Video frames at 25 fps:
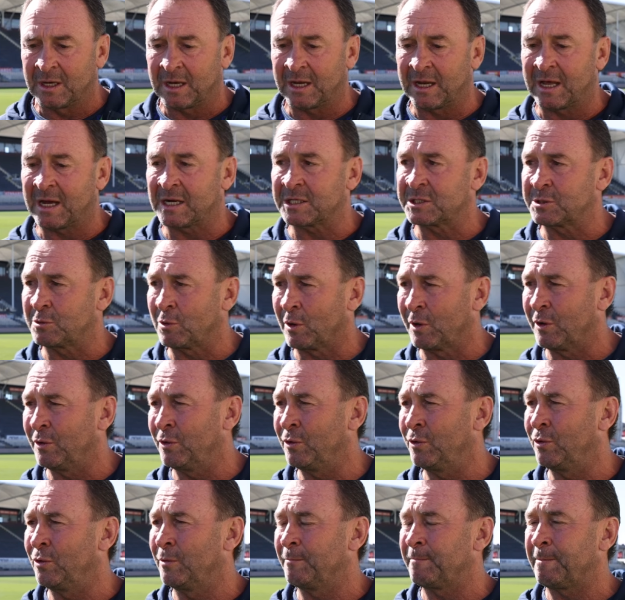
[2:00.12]
a large squad
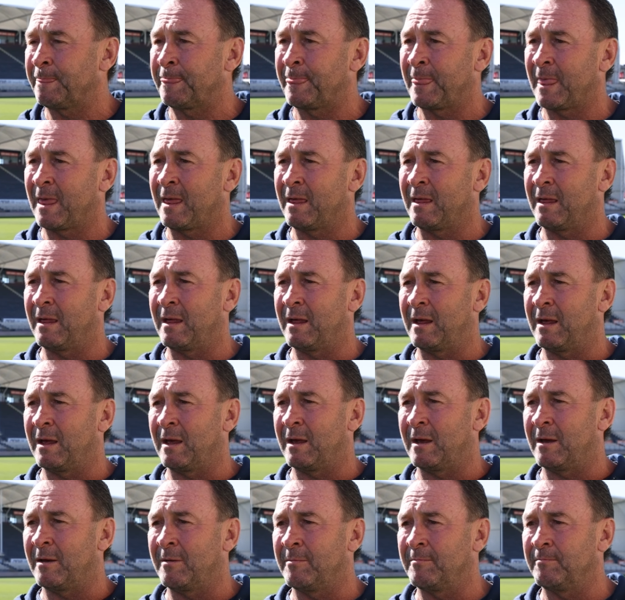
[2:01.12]
who
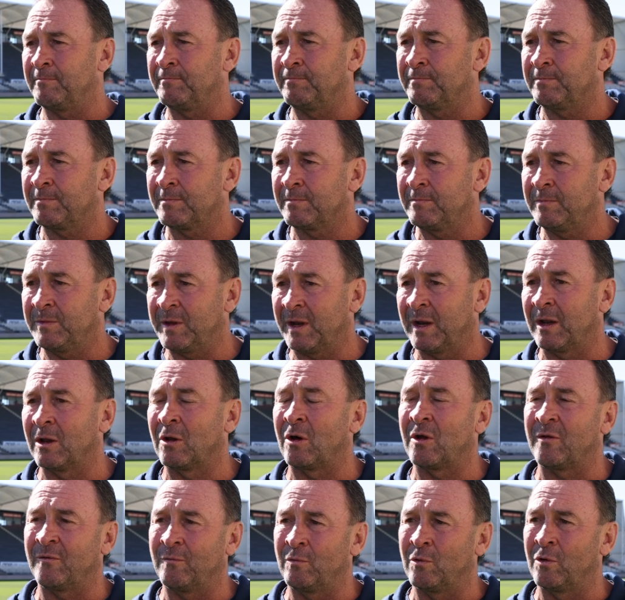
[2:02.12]
um, did a
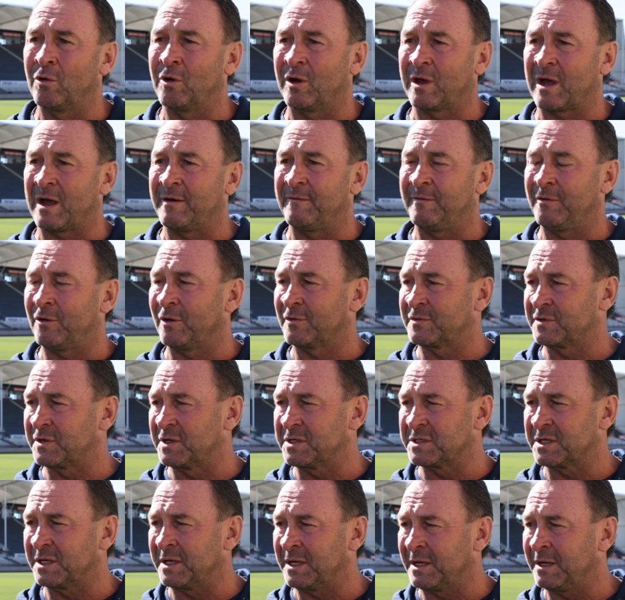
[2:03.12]
lot of work over the off
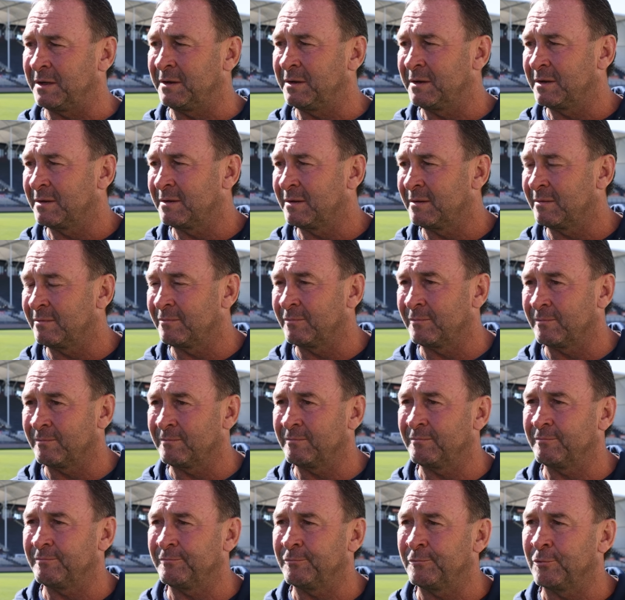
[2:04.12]
season in
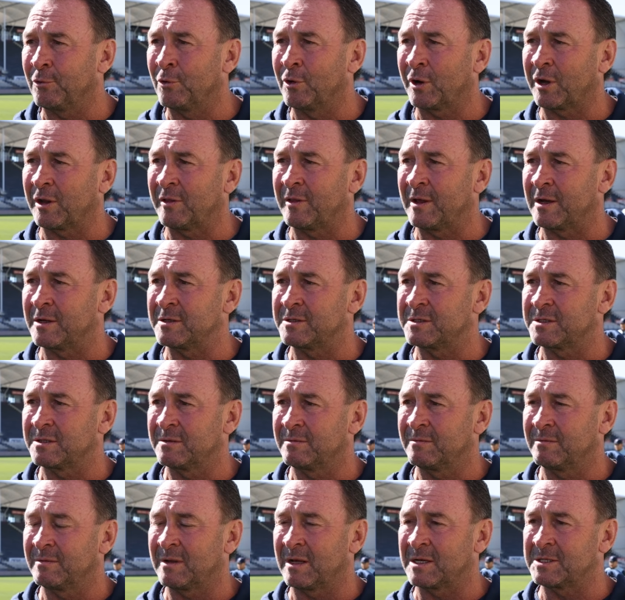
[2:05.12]
working those
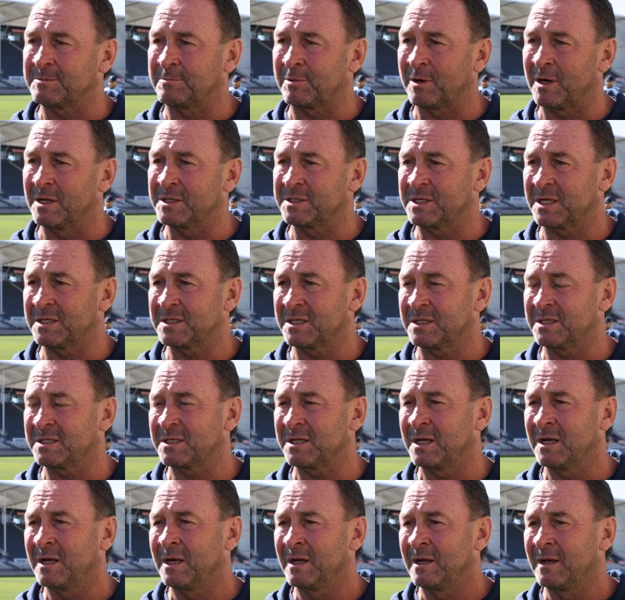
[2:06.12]
those
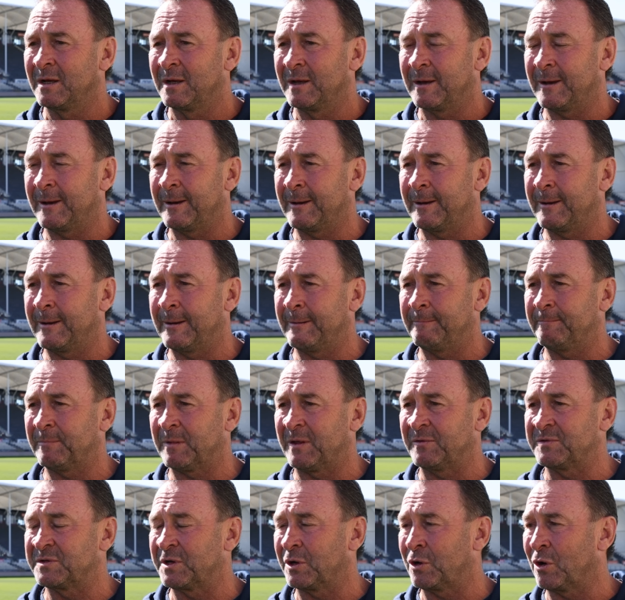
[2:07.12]
processes um,
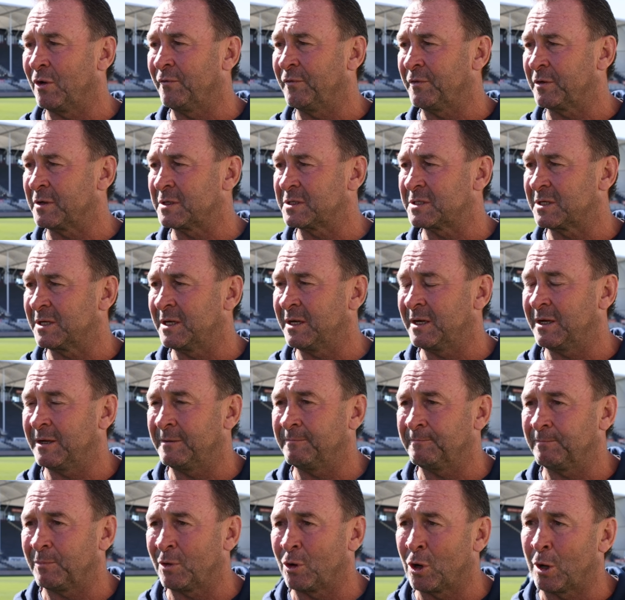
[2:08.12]
gives you confidence.
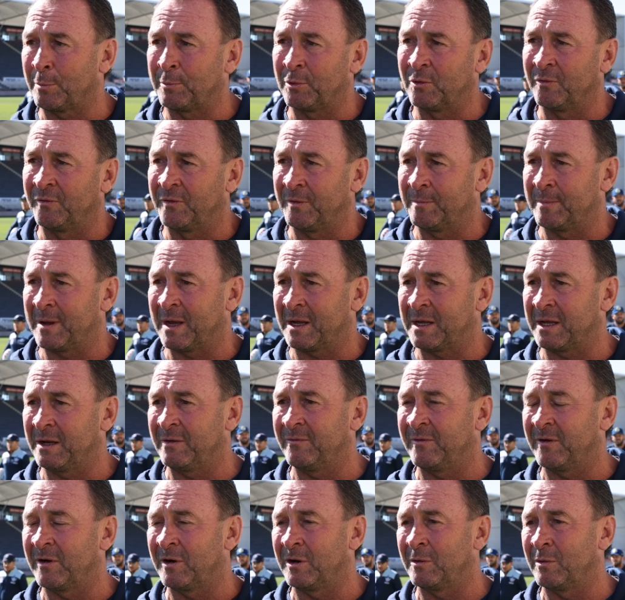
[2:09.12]
And Hopper will fit back
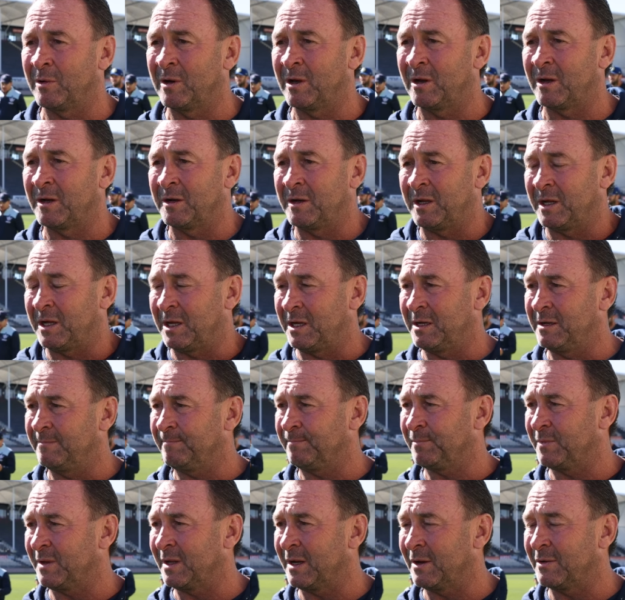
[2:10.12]
in very well. And Nicky,
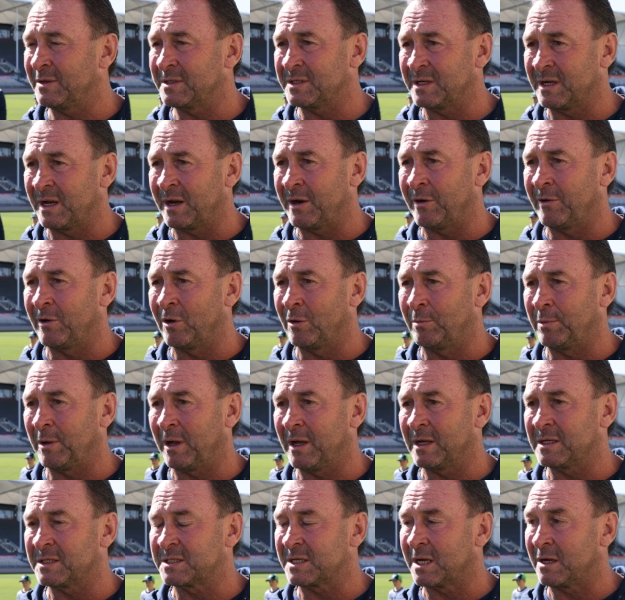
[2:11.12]
you know, he's an NRL
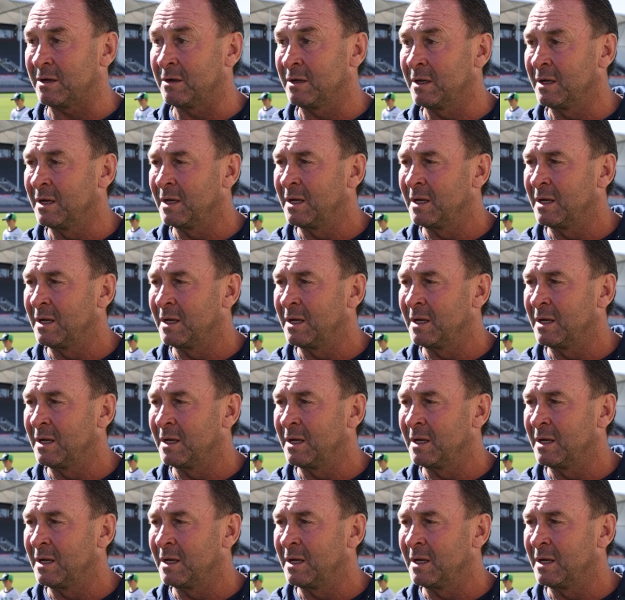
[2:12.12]
player, so